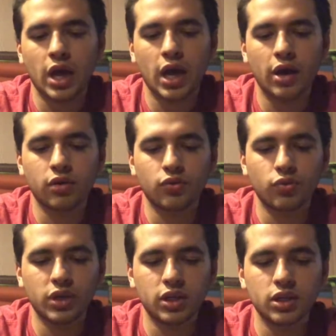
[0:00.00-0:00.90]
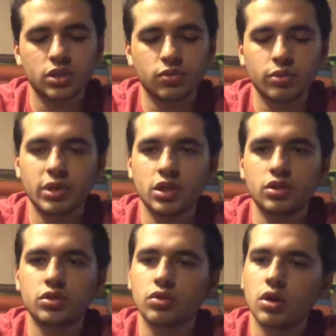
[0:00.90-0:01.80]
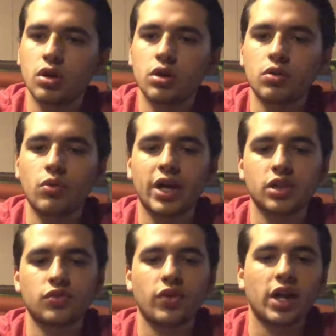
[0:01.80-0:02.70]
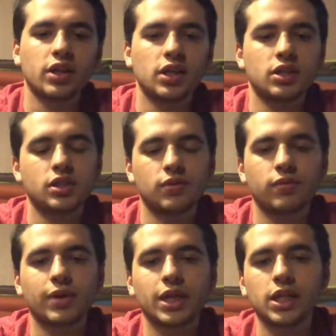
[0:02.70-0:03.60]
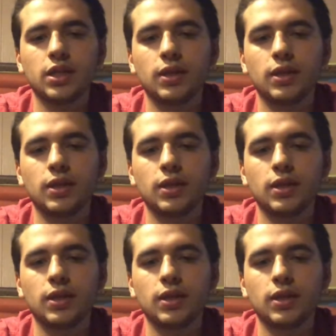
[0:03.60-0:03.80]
out of weakness were made strong, waxed valiant in fight,